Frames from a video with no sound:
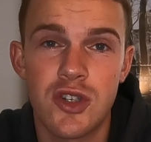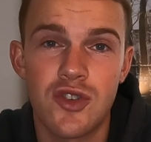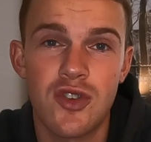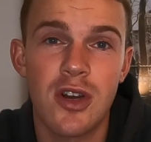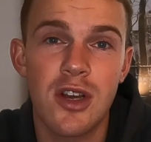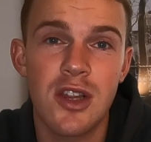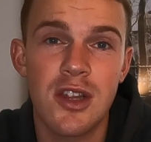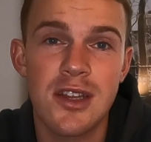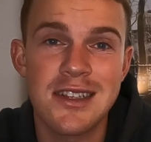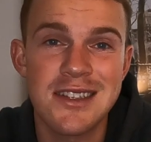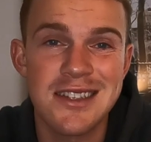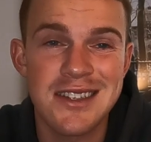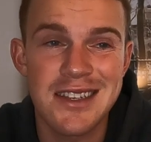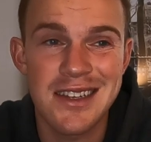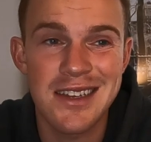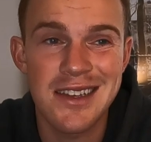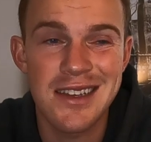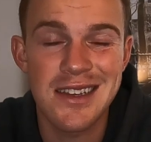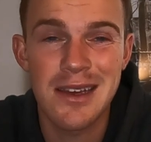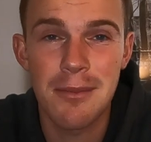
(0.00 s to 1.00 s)
struggling
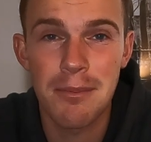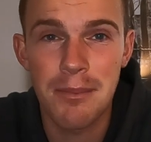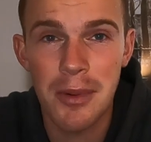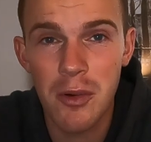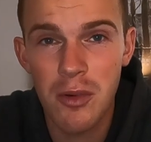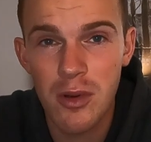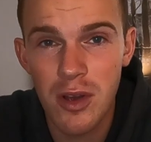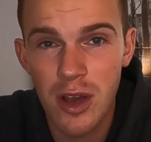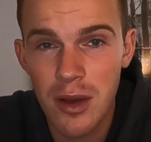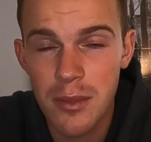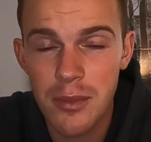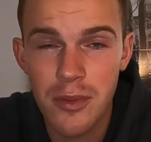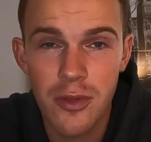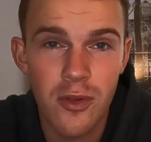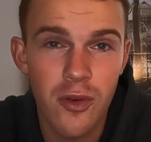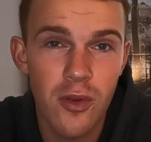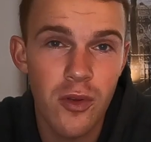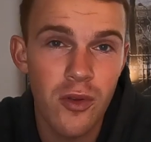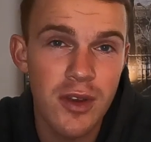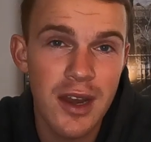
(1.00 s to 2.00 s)
to bulk up
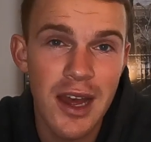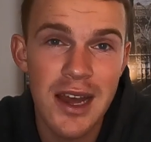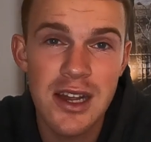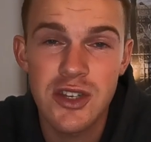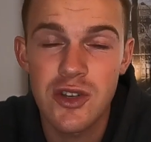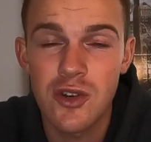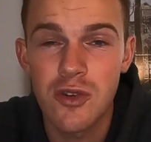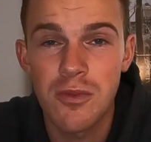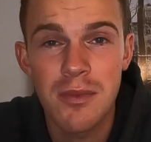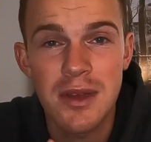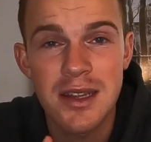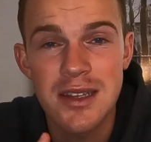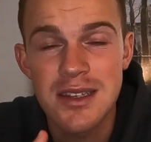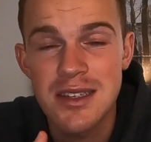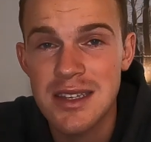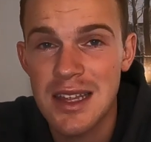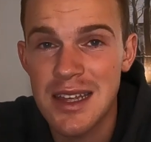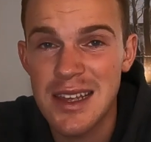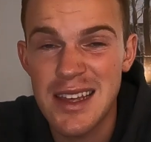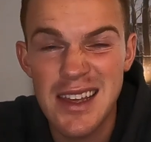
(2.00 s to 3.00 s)
through natural
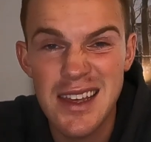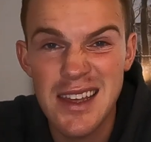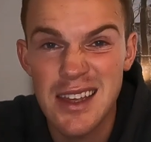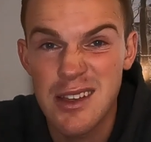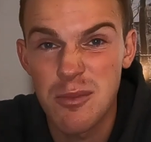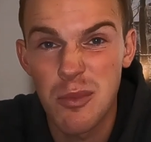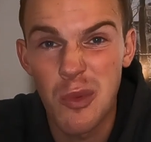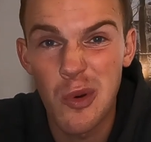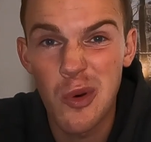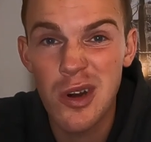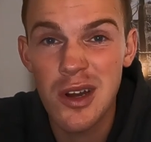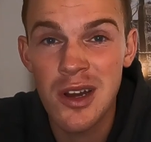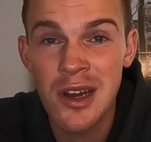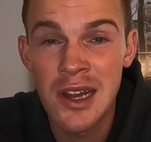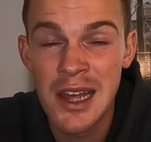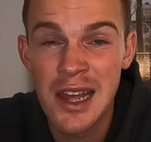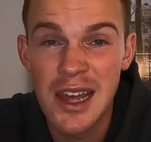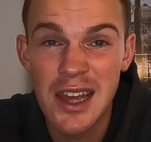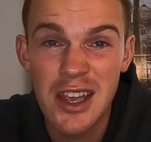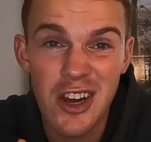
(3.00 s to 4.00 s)
means like eating
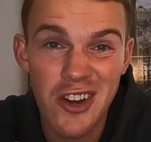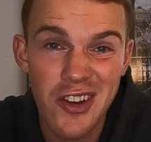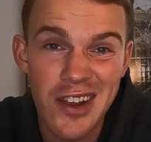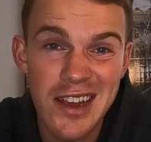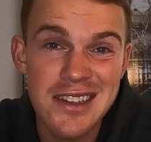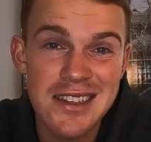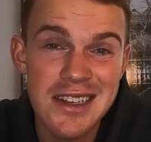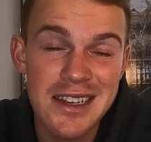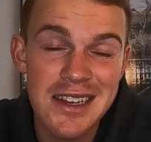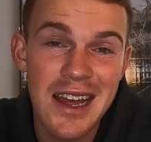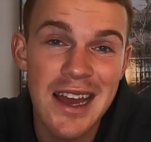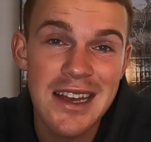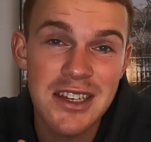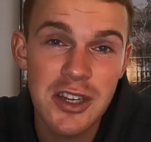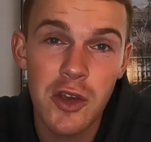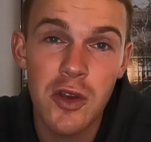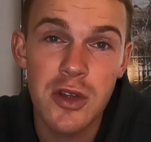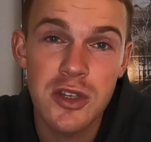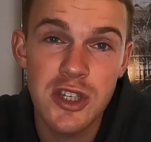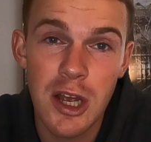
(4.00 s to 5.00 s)
more, creatine is
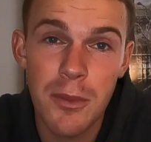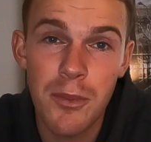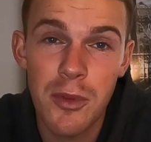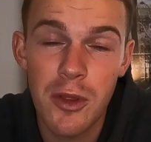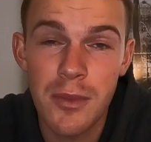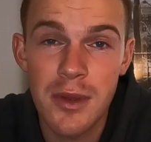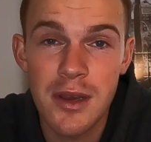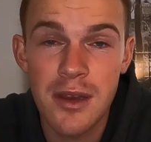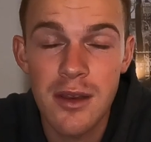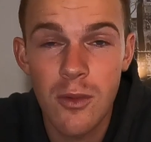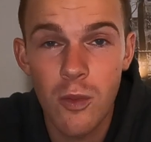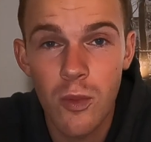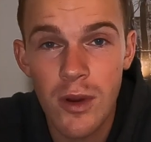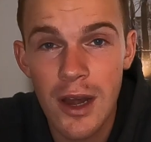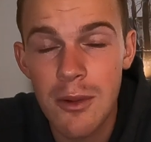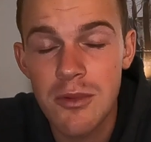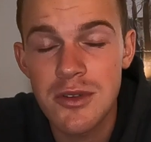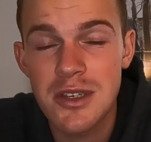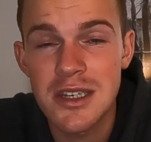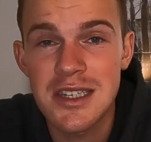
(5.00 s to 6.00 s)
a good supplement.
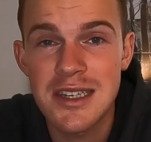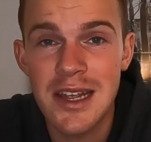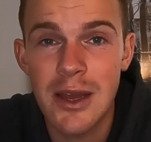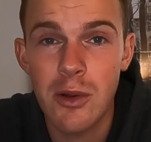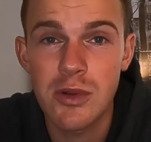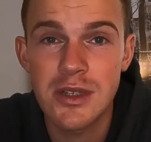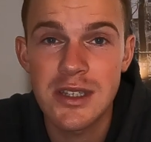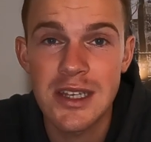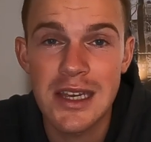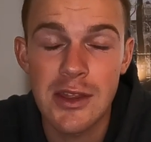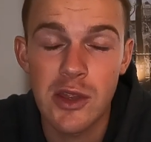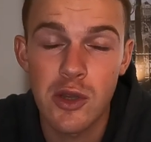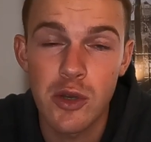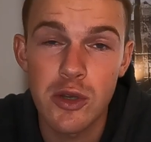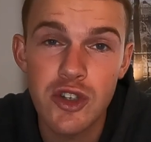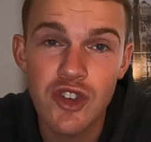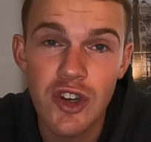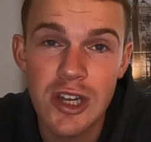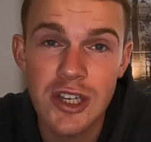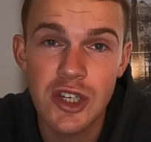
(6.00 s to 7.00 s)
When I was at Celtic, the
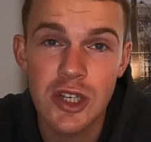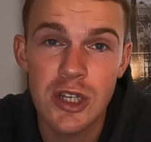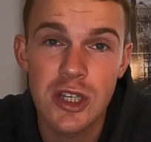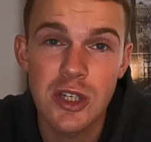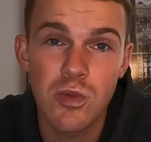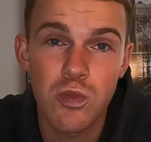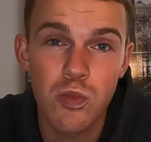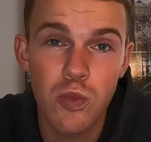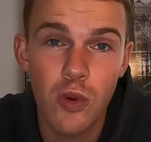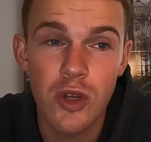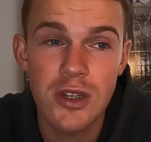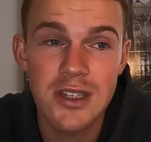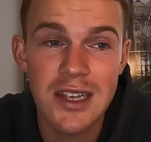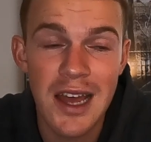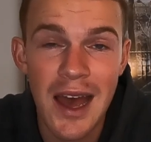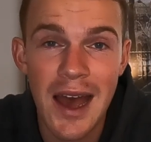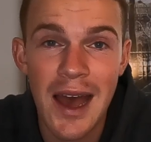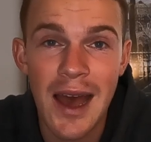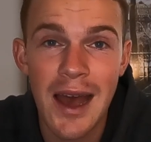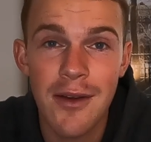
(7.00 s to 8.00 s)
nutritionists would
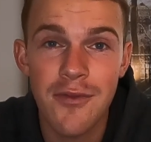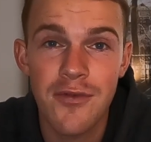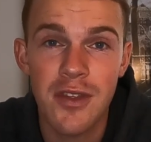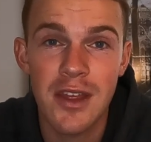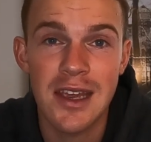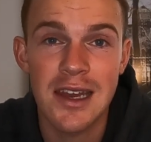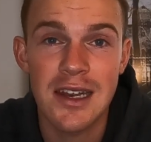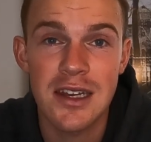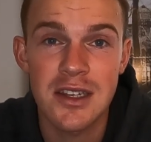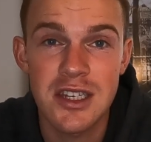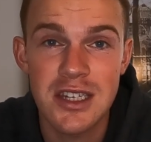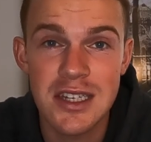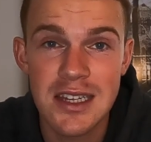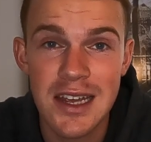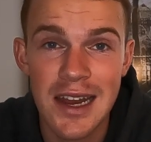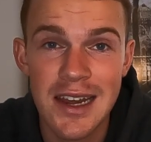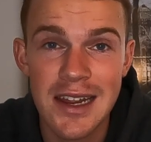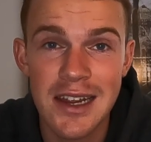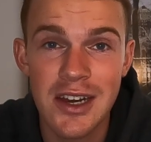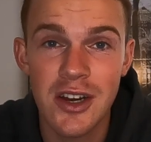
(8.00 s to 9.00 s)
have the kind of
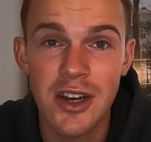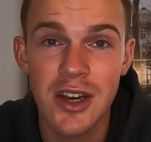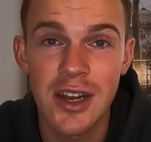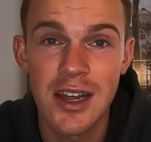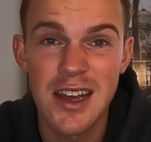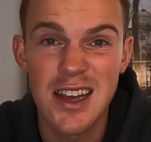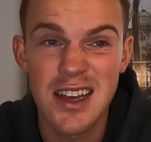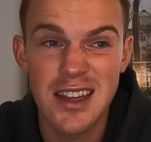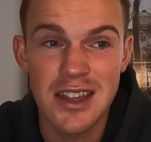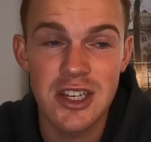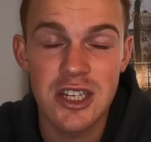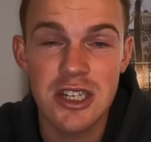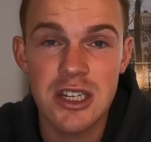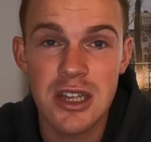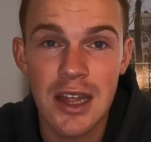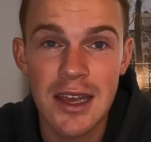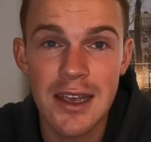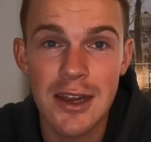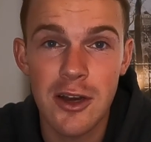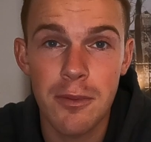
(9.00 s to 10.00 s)
skinnier, the
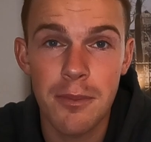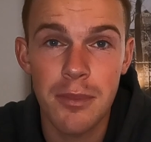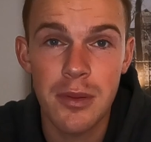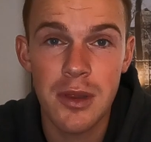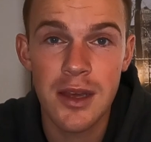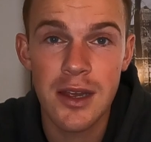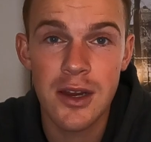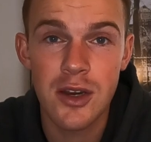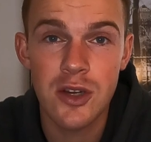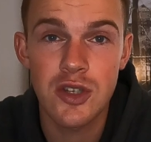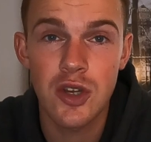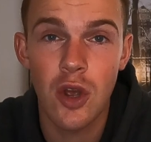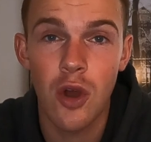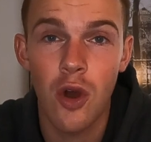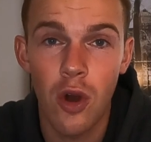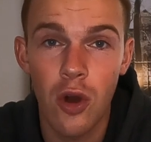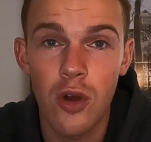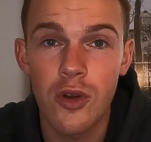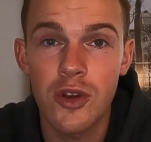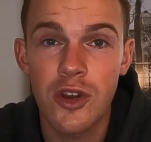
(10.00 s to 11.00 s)
slighter players
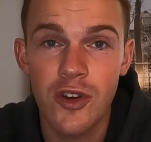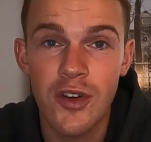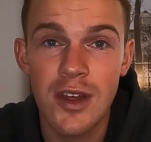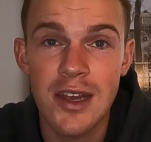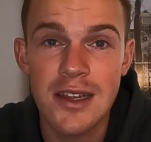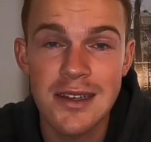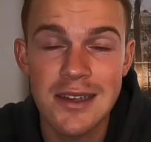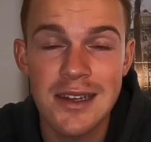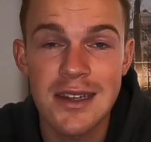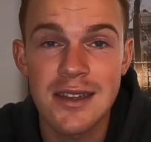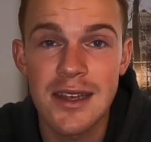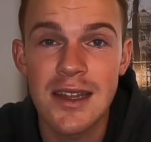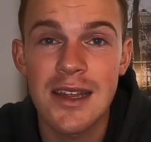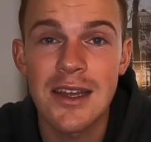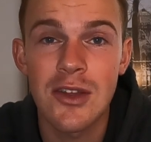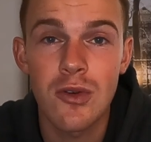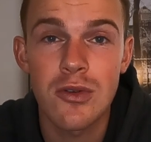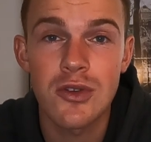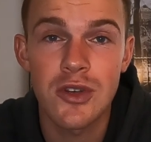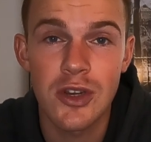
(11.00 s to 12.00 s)
on creatine, a
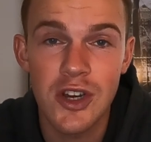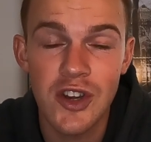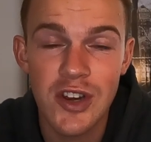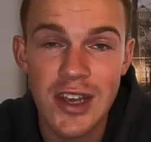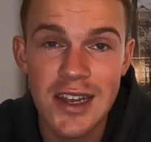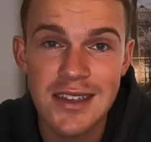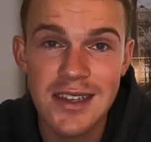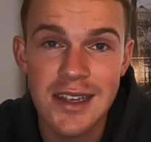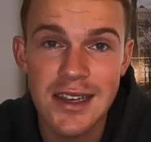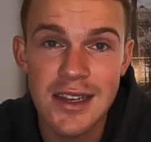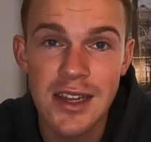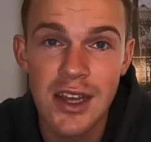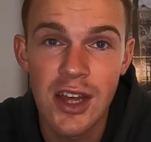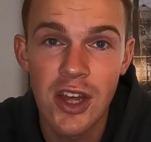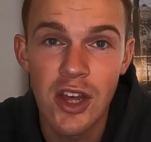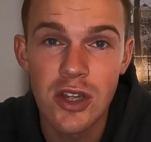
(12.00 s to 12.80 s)
daily dose of creatine,